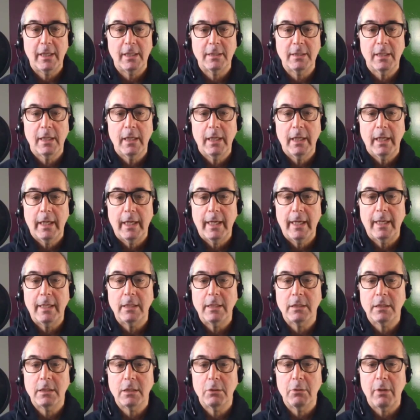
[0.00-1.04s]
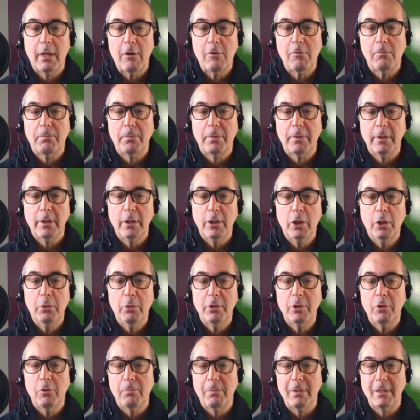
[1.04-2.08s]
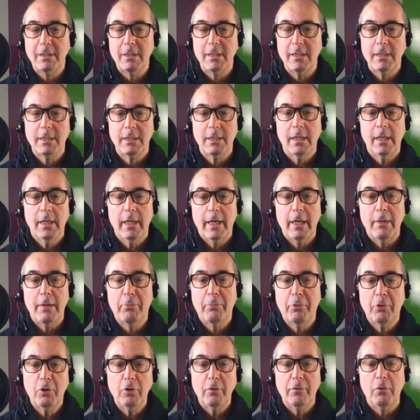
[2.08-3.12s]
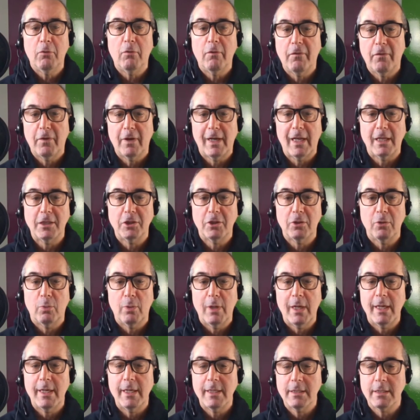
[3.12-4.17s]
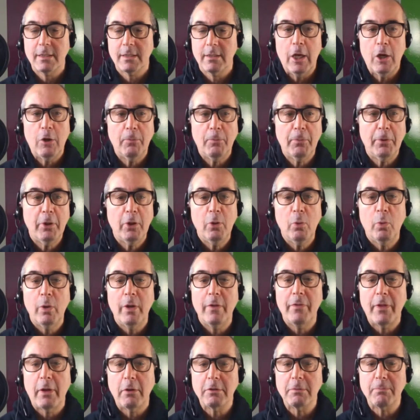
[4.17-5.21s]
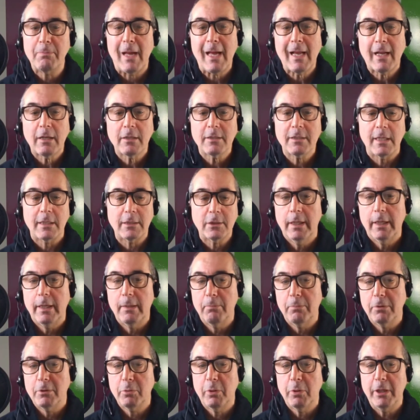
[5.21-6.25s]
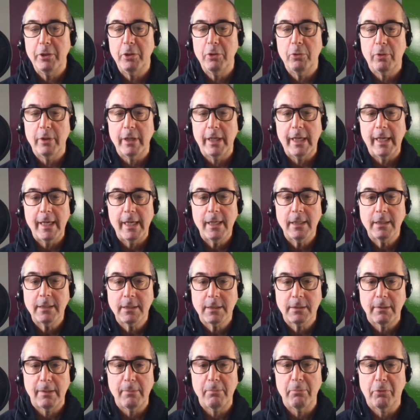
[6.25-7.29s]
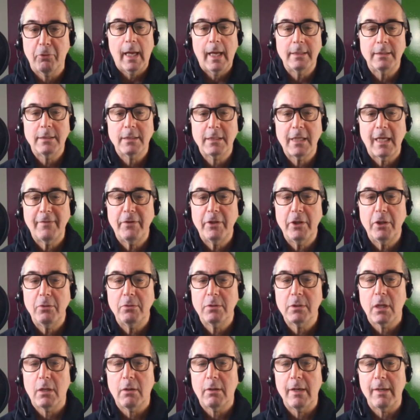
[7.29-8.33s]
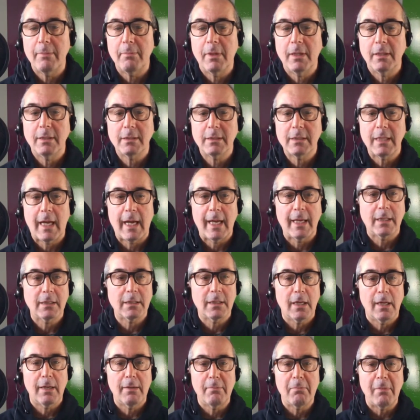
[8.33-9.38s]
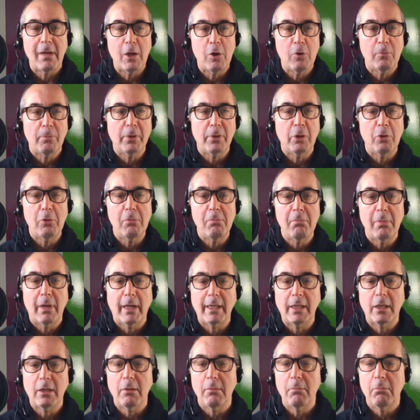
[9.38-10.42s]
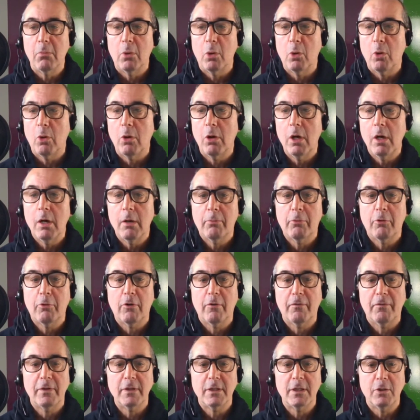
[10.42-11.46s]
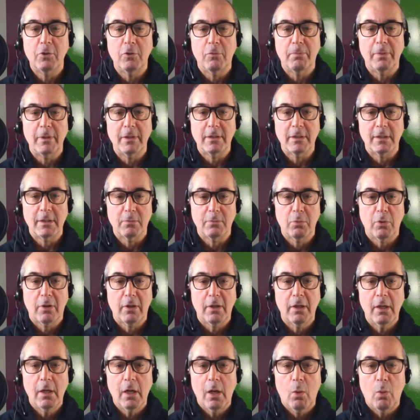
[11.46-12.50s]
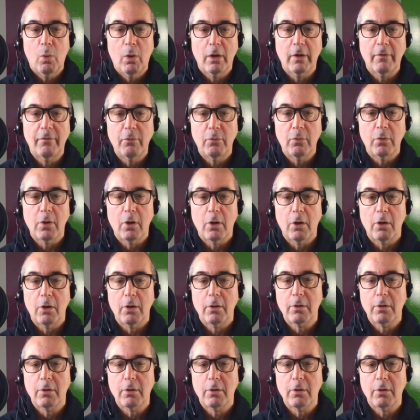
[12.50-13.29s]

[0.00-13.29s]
years is to help you in your business improve your financial awareness, help you with those battles between your ears, and saving you time, tax, and helping you make more profits in your business. What a wonderful